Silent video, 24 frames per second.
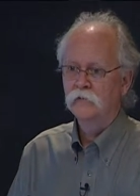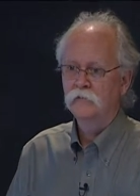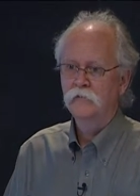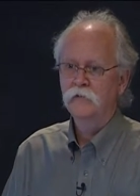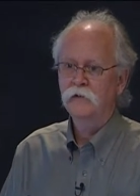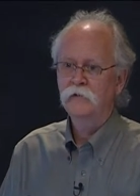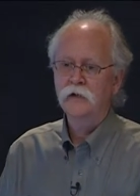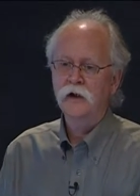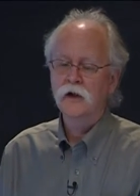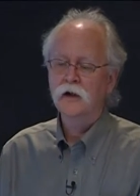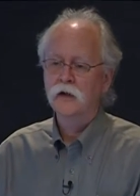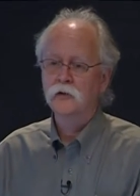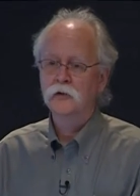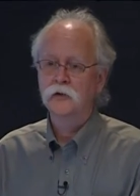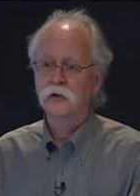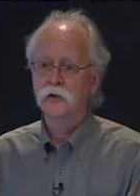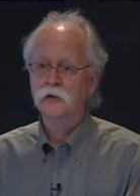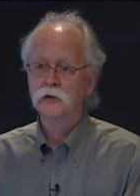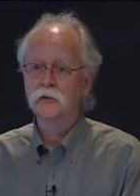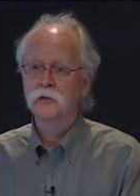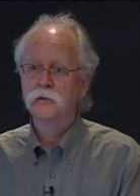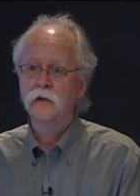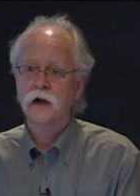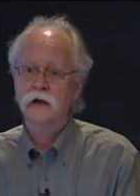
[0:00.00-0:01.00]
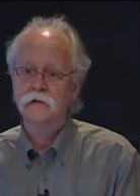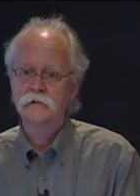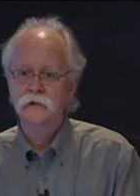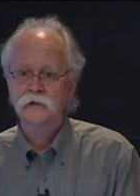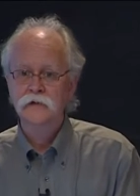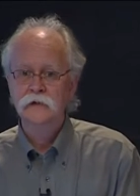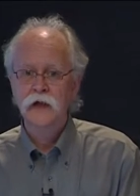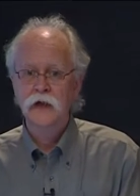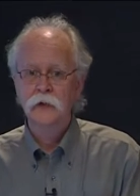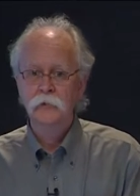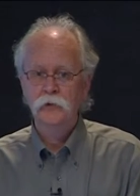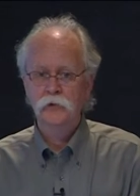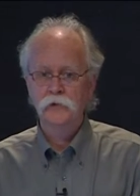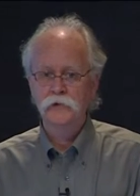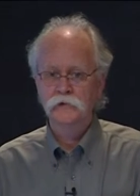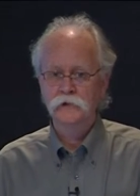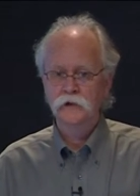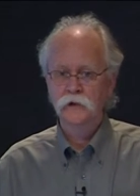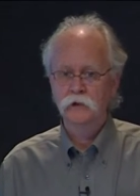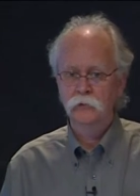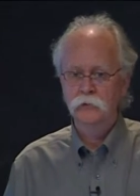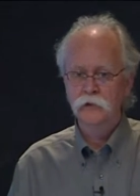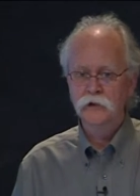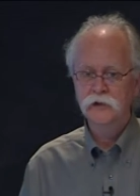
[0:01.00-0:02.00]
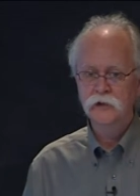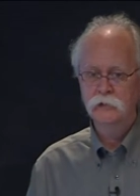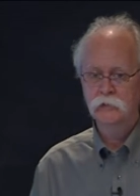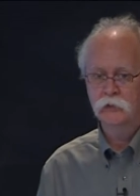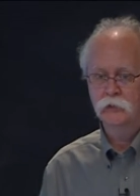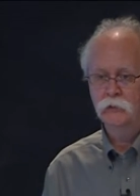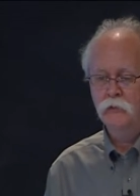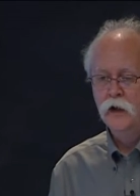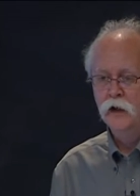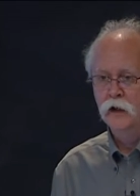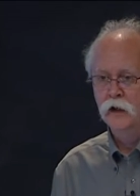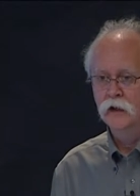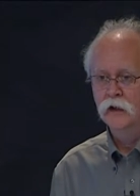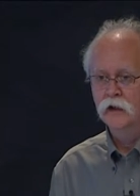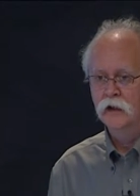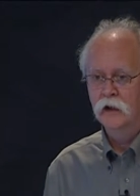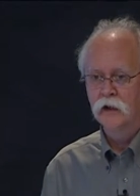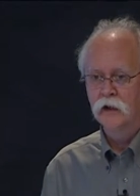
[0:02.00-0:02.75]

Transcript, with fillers: 1,500 to 2,000 samples in a reasonable way,